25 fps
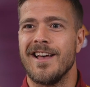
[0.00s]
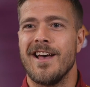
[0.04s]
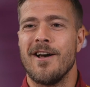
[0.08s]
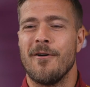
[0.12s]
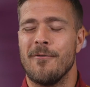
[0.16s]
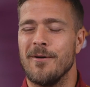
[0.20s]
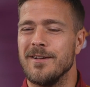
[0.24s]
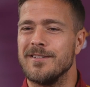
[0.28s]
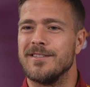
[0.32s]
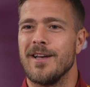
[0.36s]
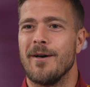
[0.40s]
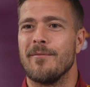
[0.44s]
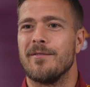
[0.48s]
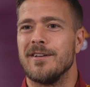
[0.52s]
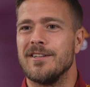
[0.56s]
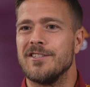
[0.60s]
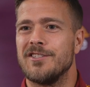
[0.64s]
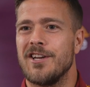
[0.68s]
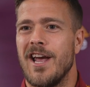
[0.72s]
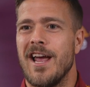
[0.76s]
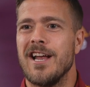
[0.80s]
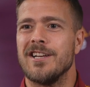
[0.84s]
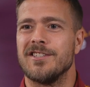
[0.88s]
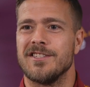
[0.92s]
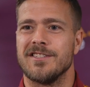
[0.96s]
when something
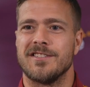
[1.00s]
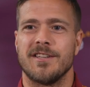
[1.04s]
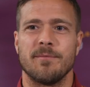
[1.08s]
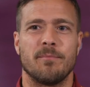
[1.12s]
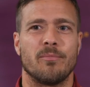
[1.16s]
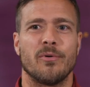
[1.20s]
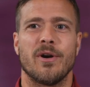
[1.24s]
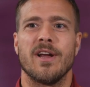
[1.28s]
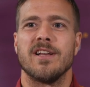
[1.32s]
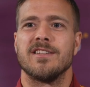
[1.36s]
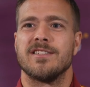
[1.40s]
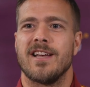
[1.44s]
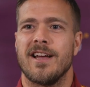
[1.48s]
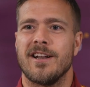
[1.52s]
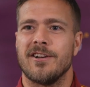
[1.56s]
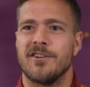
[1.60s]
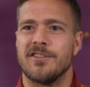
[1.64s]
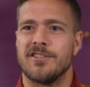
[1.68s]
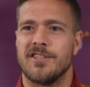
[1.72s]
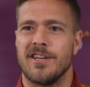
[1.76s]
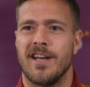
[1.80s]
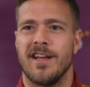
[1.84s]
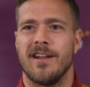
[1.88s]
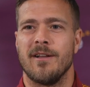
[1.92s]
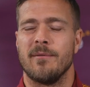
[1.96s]
changes, it brings
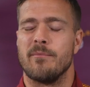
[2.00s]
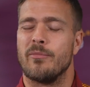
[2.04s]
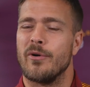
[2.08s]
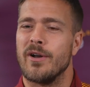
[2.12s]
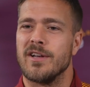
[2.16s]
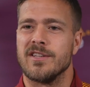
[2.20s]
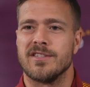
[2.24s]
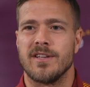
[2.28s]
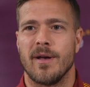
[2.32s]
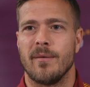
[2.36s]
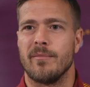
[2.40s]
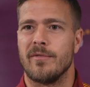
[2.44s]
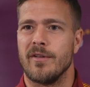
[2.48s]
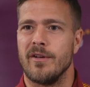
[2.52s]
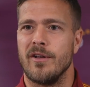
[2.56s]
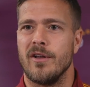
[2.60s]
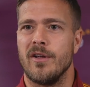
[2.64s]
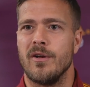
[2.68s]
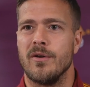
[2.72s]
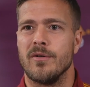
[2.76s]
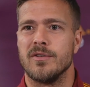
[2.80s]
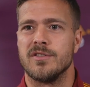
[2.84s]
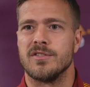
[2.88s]
energy and it brings something new.